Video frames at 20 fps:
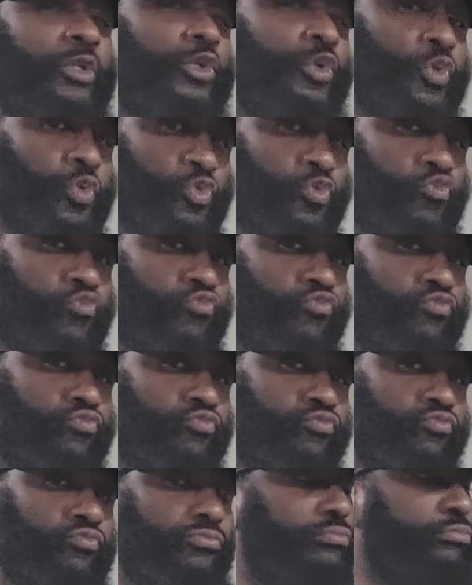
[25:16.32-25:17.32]
do?
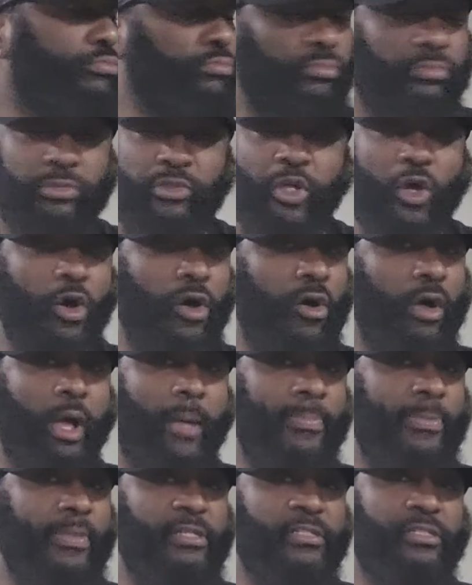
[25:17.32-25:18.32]
No,
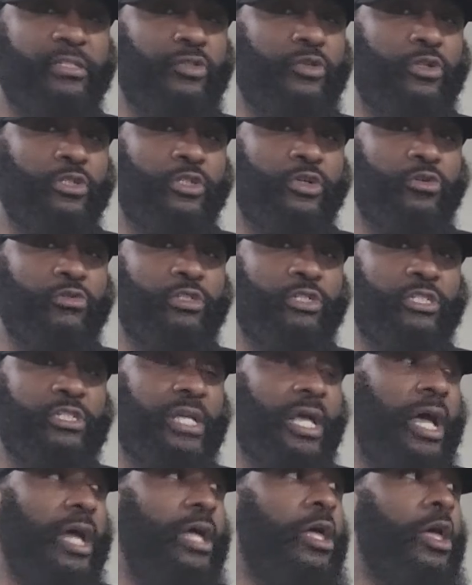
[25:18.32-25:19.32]
this is all jokes
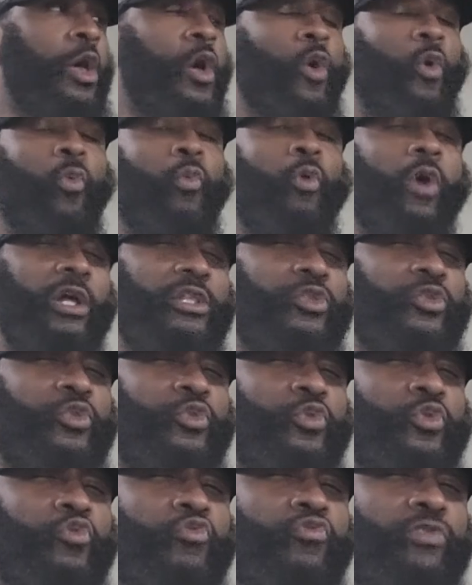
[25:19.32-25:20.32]
aside. What
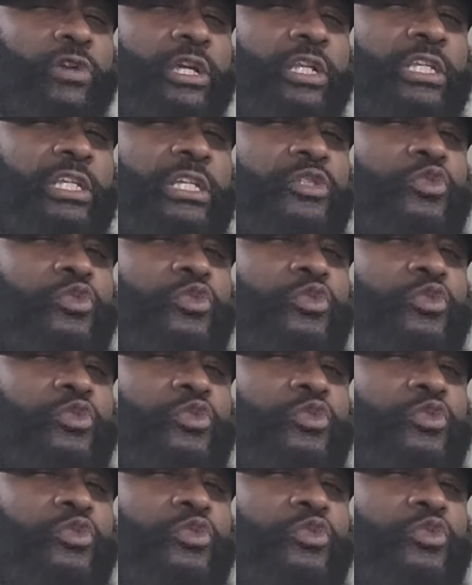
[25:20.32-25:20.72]
do you really